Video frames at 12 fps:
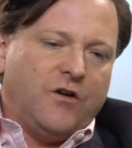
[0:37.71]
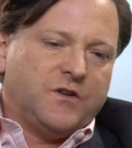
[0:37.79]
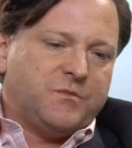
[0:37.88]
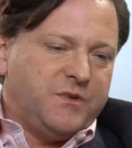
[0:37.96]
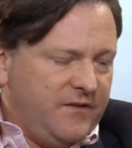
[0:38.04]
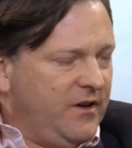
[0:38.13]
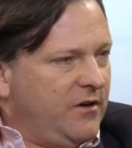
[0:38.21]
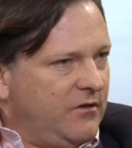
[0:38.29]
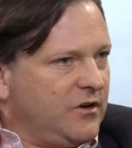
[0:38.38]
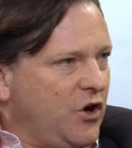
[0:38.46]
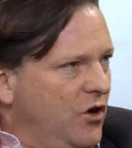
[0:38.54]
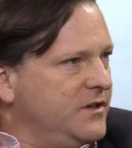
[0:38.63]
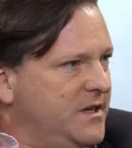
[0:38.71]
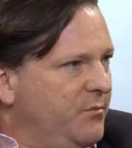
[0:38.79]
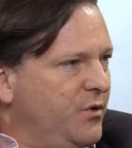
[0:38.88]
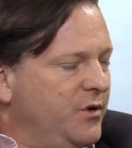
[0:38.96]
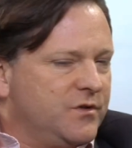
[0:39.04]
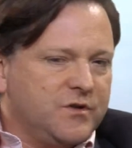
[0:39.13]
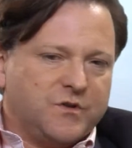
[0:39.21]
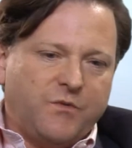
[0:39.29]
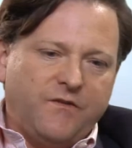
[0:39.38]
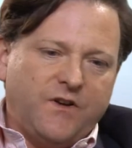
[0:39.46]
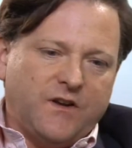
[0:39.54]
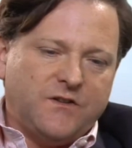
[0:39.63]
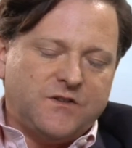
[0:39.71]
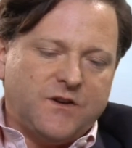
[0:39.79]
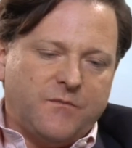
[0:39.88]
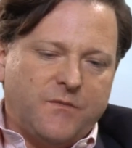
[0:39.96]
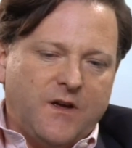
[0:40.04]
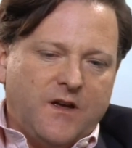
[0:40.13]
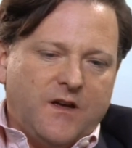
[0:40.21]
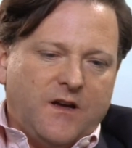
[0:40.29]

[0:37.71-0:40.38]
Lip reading: Specifically on our content producers, we've done some